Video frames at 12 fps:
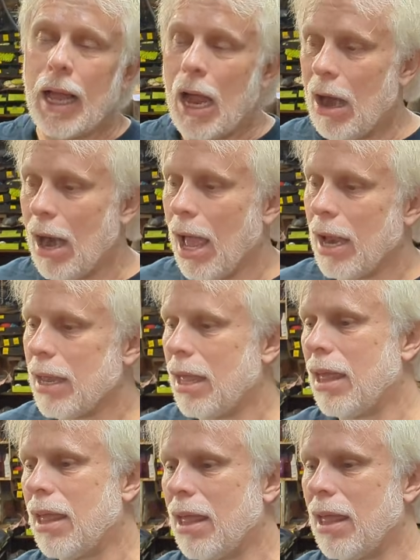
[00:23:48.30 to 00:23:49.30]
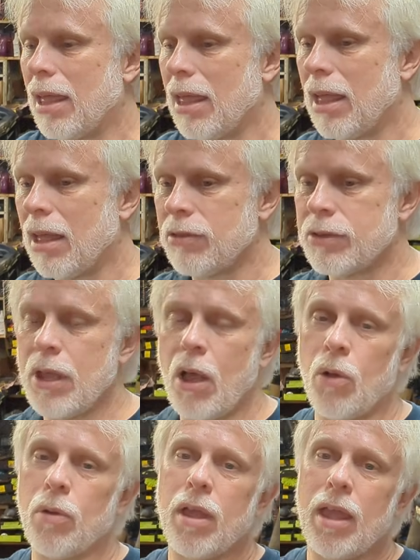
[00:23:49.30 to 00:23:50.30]
all right.
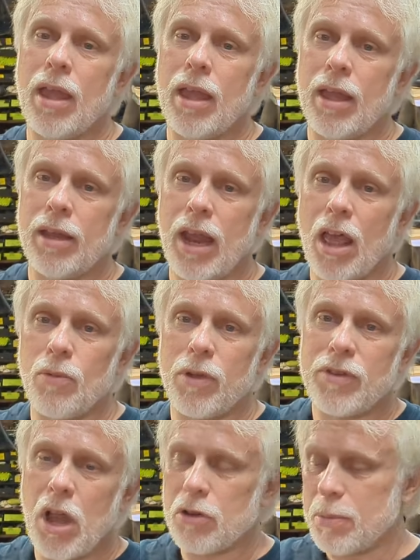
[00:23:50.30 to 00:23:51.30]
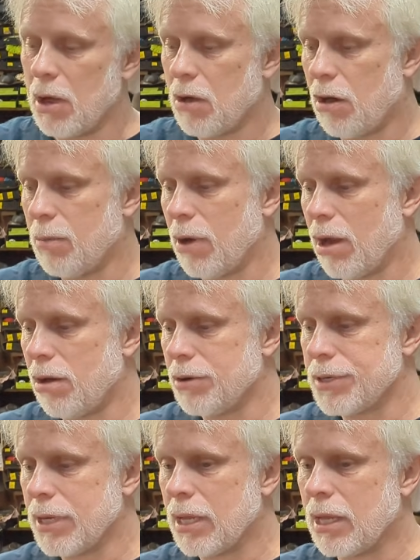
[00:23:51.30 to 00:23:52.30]
So now that we've talked about
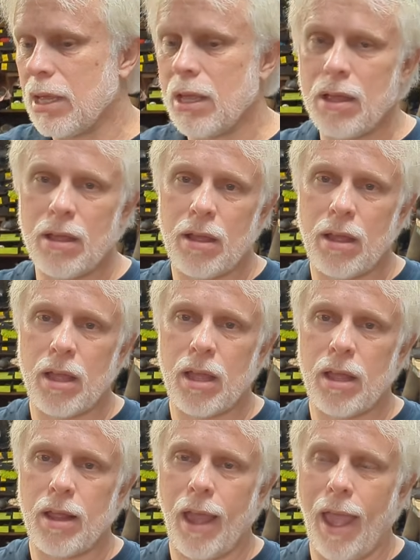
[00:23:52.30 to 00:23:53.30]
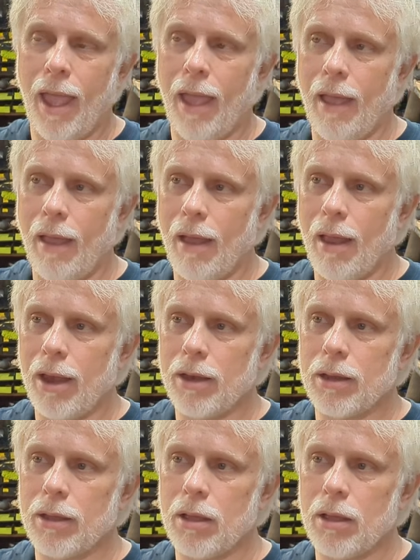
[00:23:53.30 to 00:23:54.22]
carburetors, and